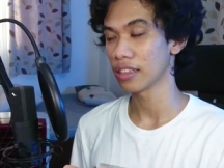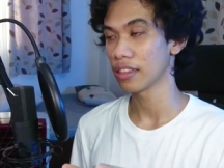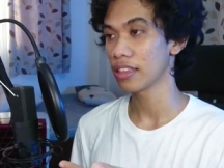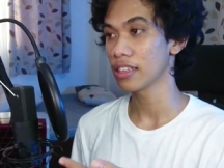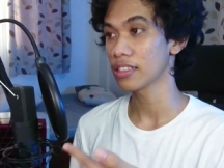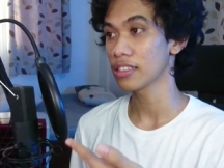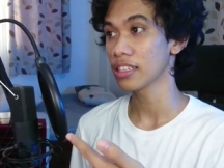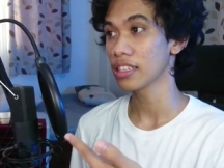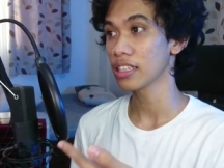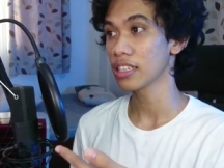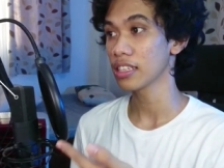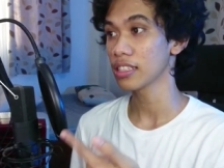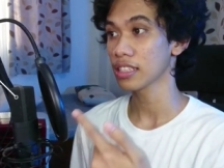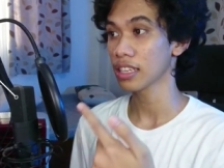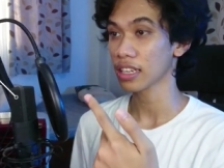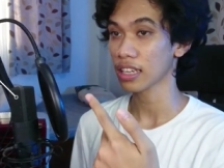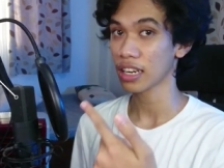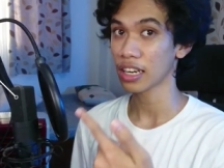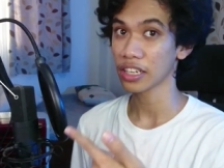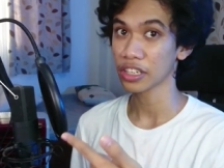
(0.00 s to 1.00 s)
This thing is a
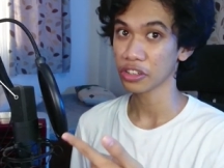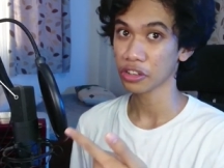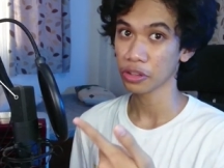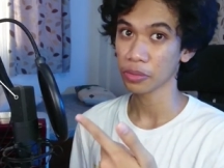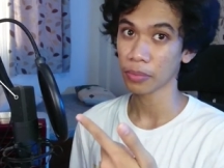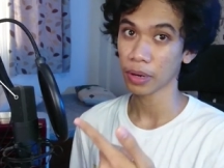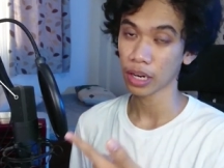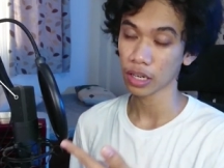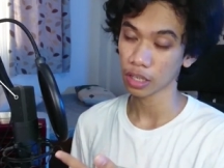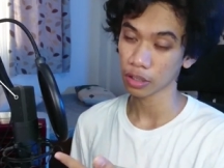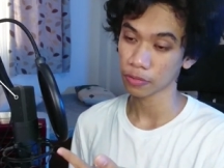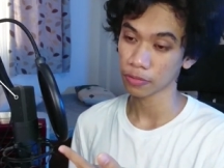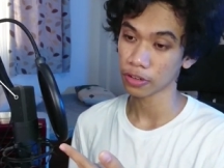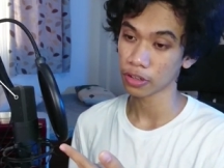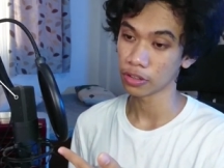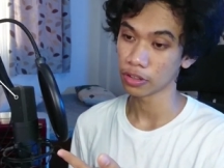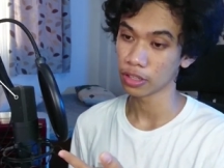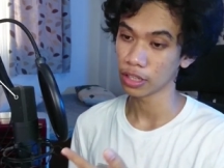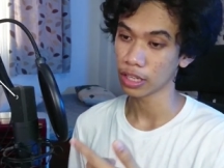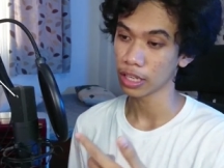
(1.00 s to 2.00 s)
cardioid
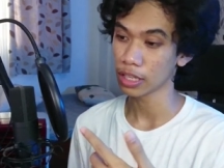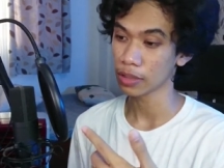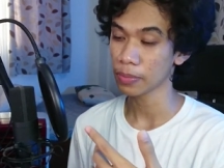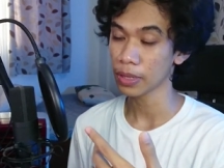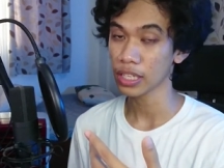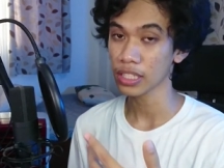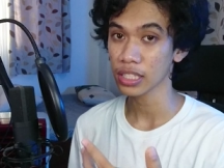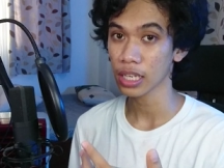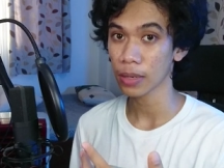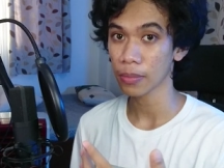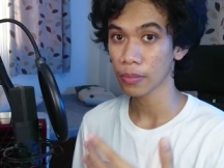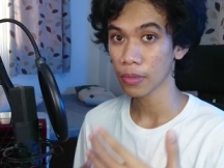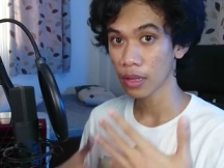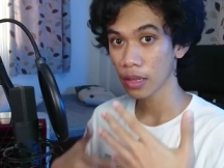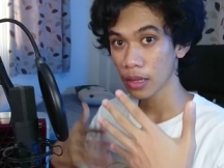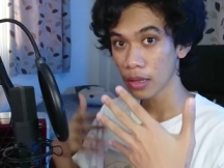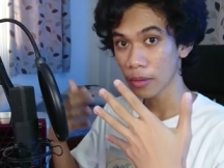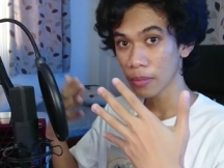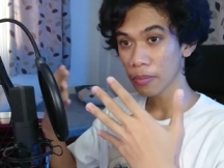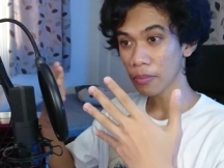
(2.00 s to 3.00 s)
microphone. It picks up
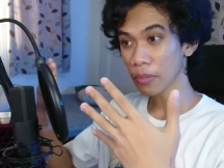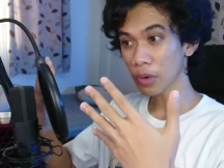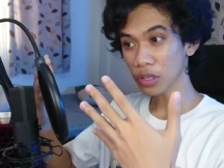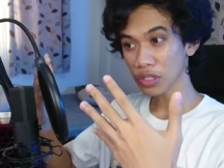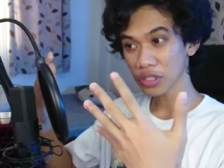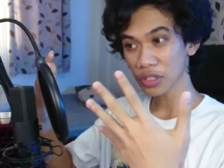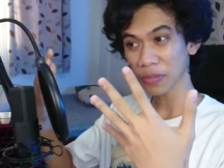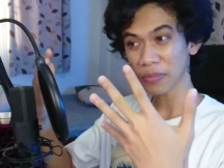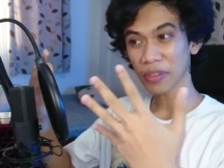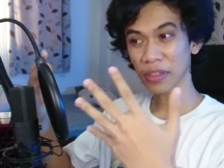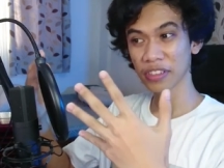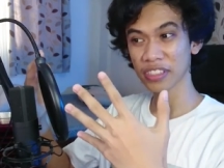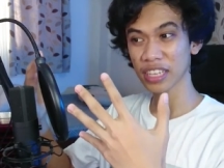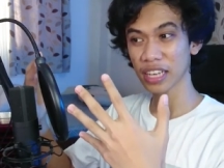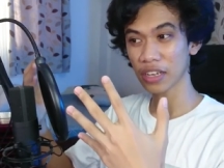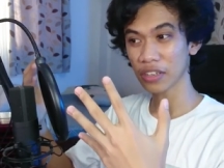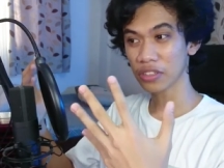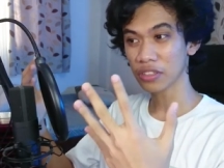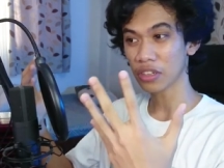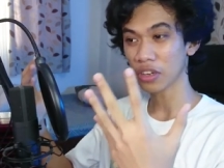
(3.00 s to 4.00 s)
most of the
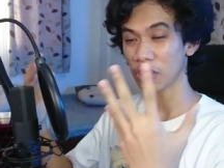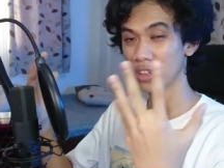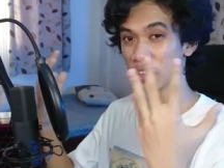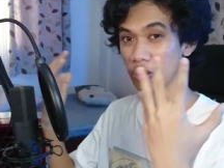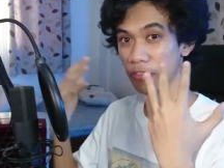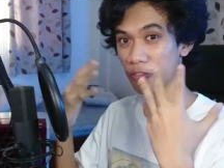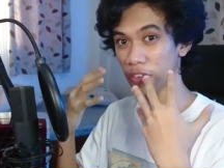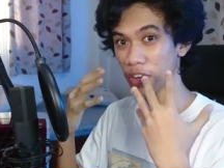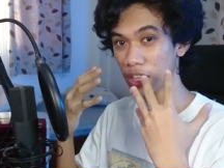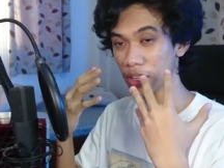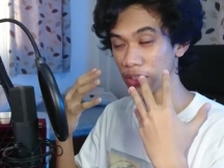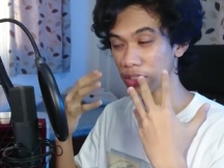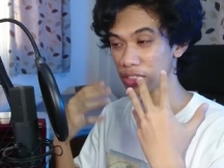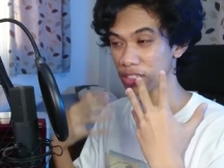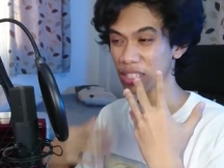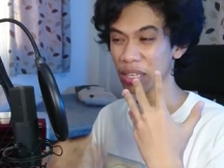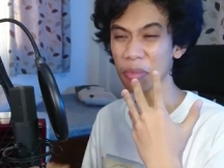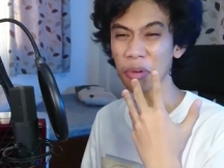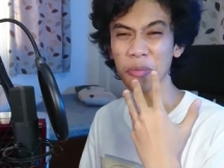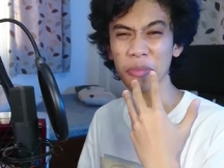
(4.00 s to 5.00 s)
sound on the front,
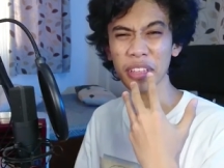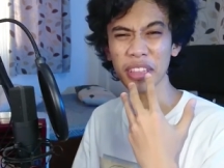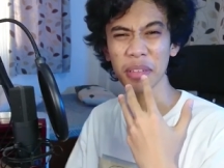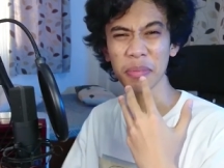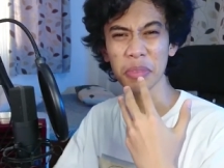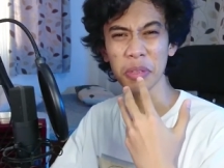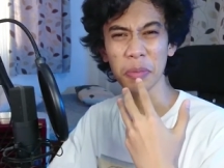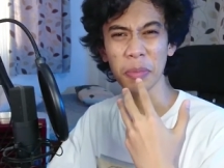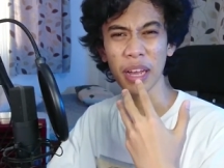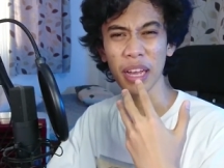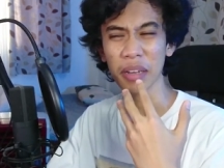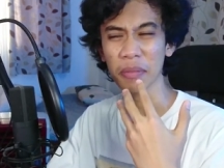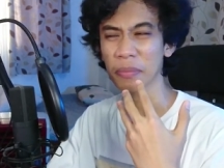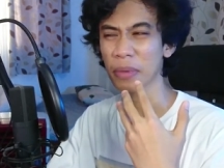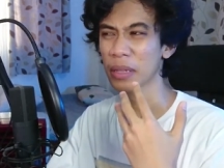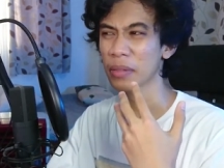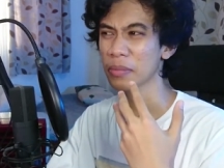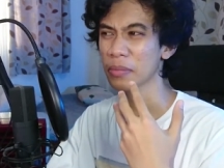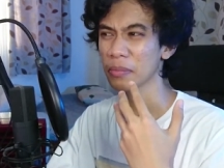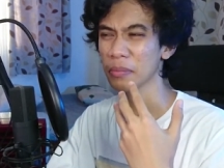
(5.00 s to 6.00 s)
some of it on the back,
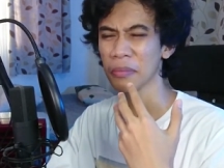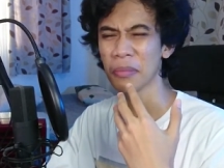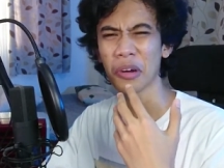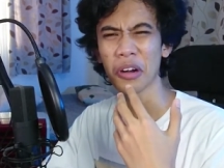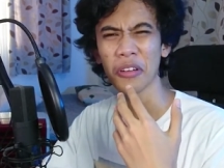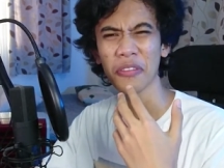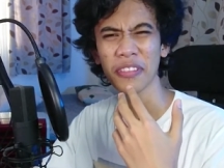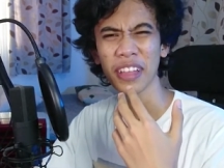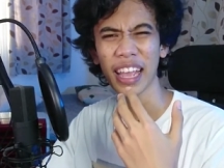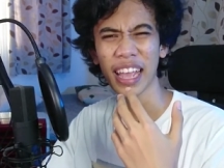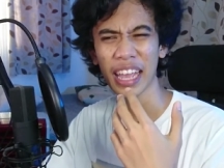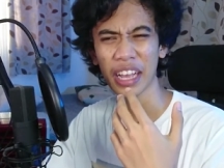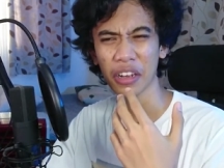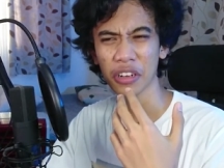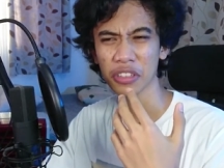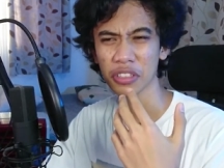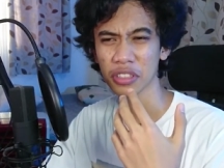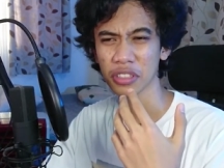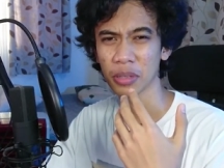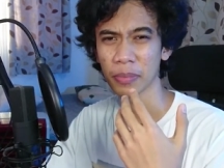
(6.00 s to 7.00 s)
but more of the
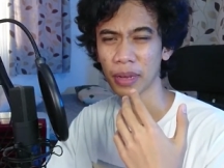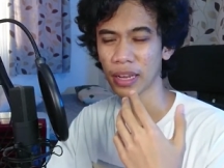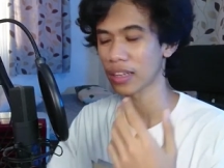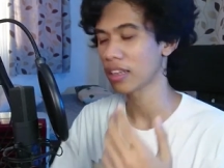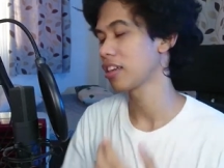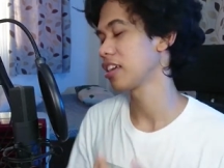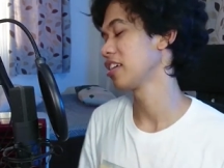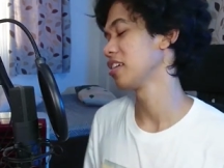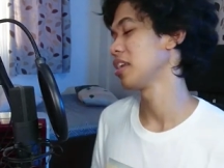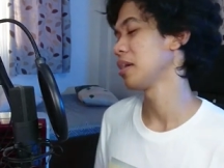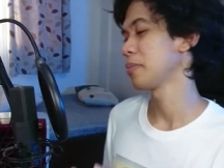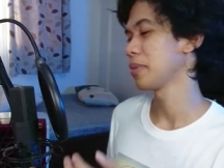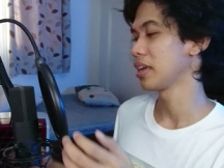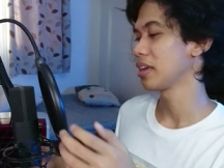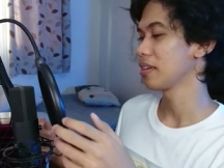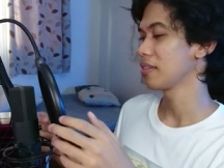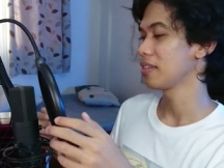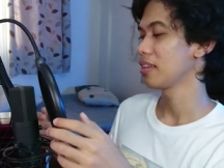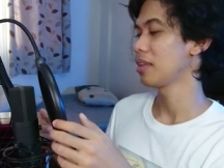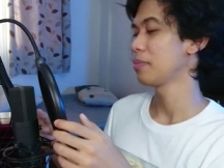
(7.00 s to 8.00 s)
echoes on the back. Here, let
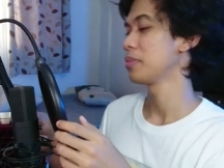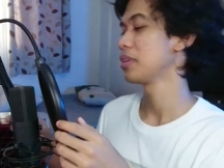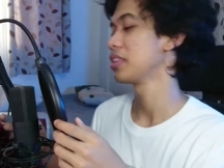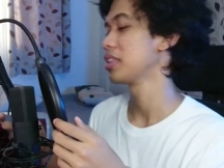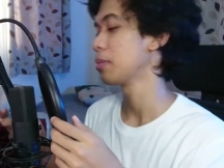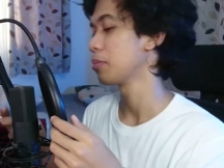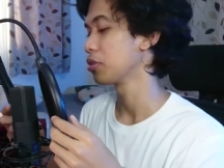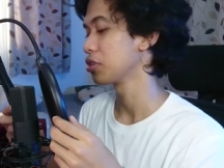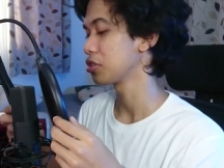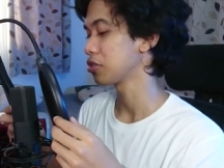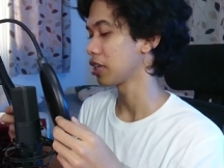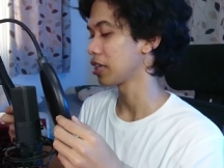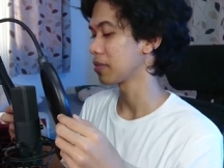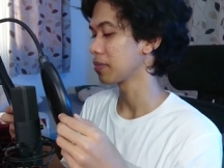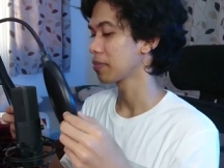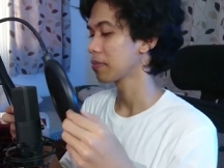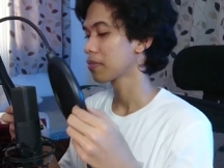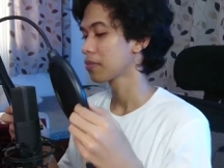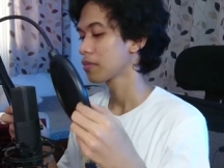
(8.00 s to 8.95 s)
me let me demonstrate.